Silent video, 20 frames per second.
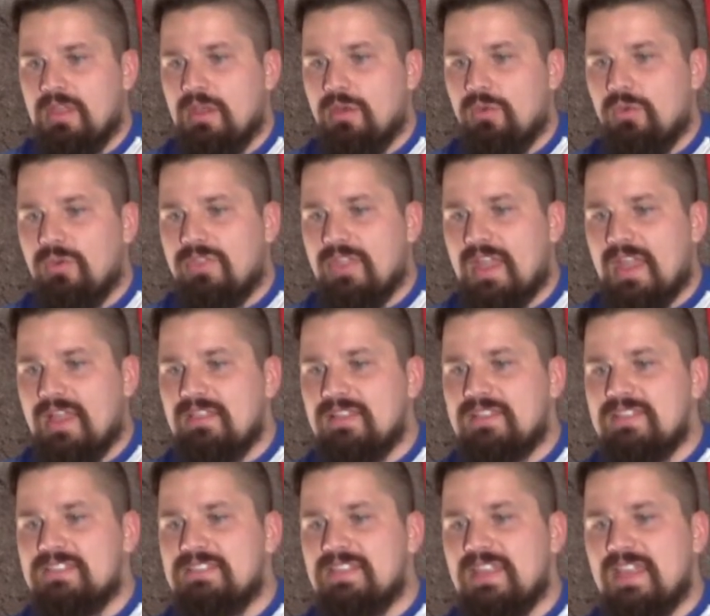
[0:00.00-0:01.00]
With
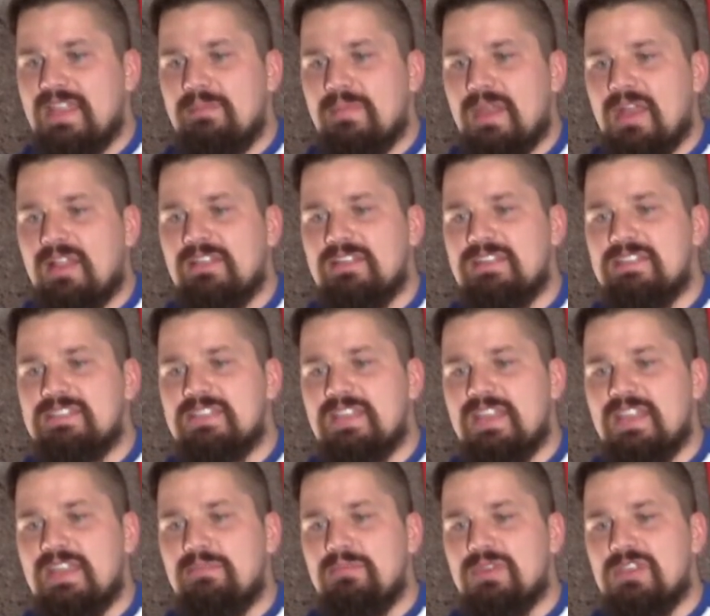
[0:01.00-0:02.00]
Alakazam,
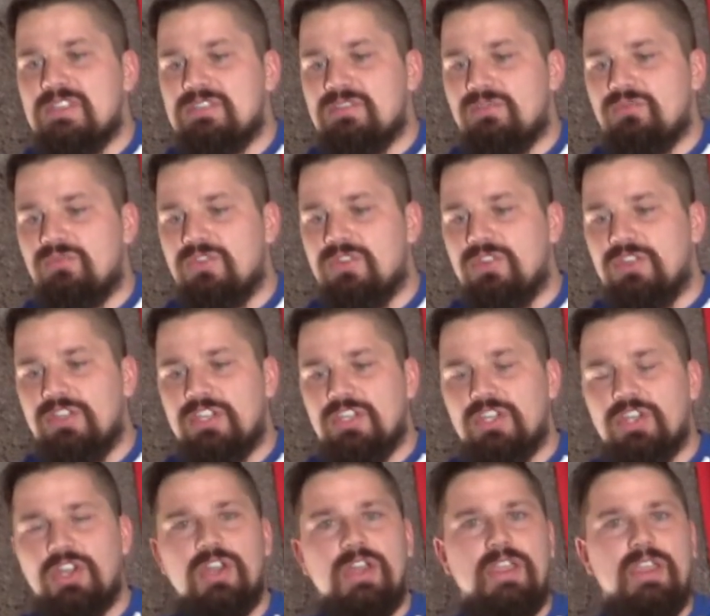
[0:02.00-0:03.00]
Alakazam is a really
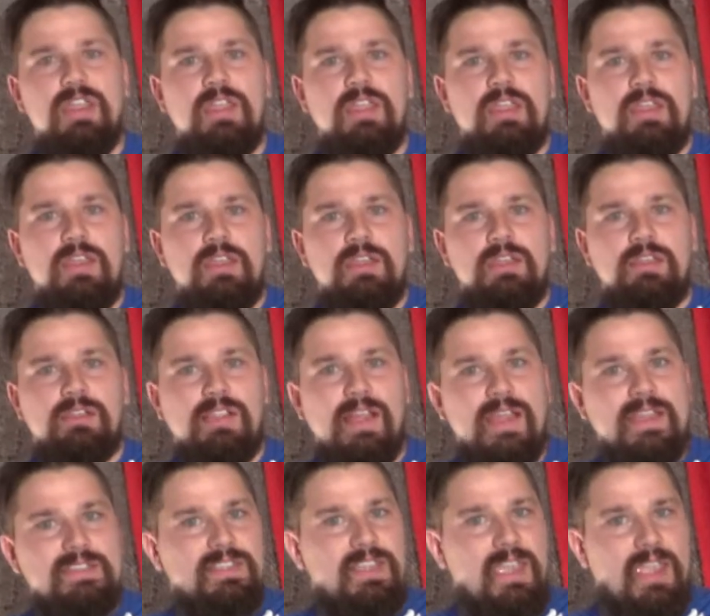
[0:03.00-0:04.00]
good
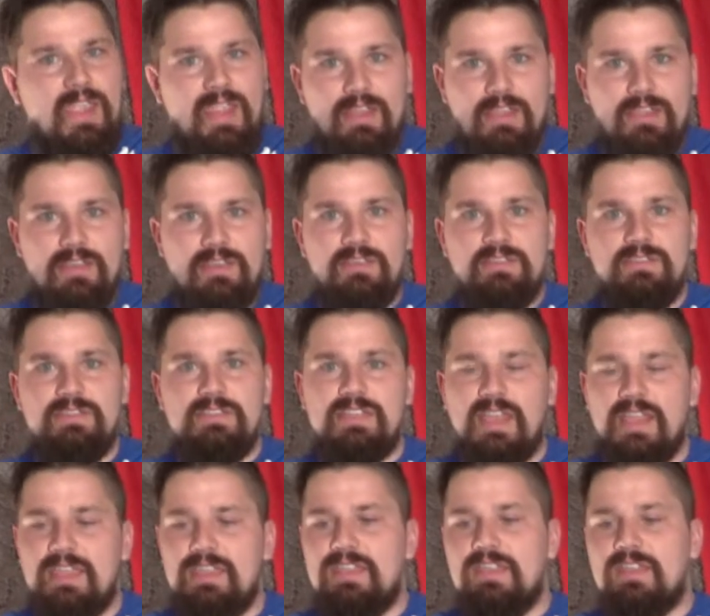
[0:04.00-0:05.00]
Glass Cannon,
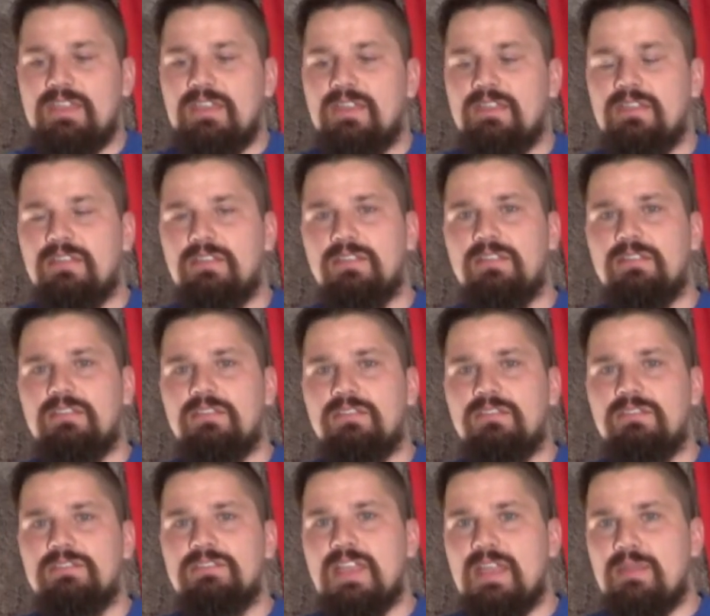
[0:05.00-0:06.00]
Psychic
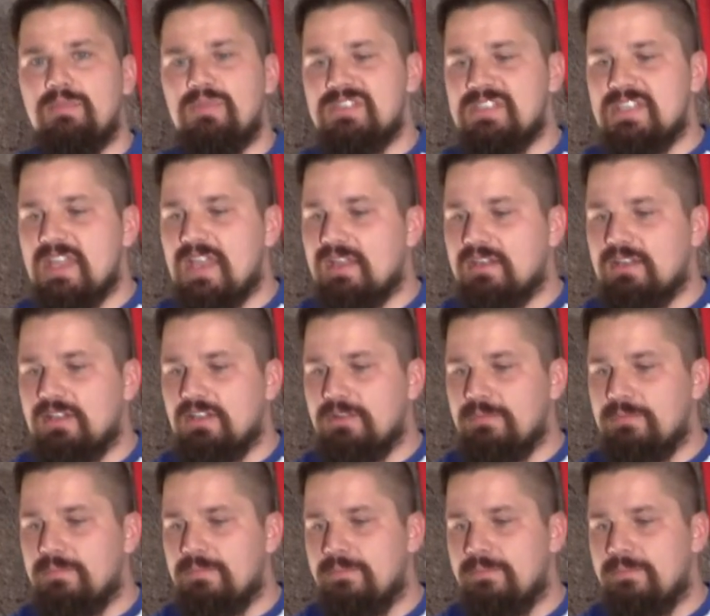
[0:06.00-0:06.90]
type attacker.